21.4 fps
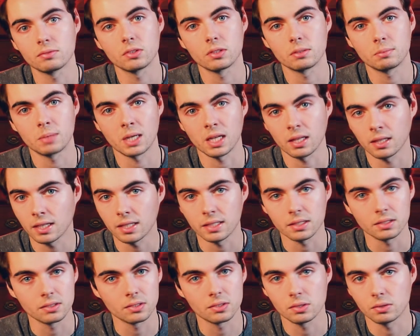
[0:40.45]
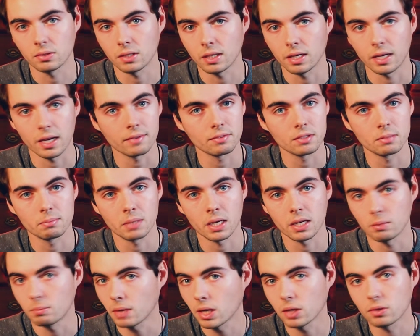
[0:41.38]
Do I buy lights? Do I have to
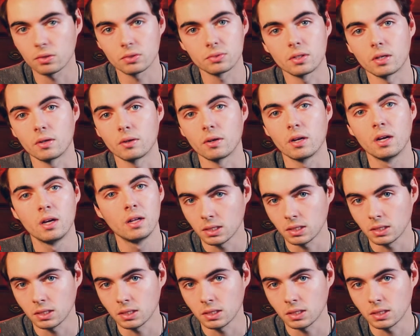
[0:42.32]
buy a microphone?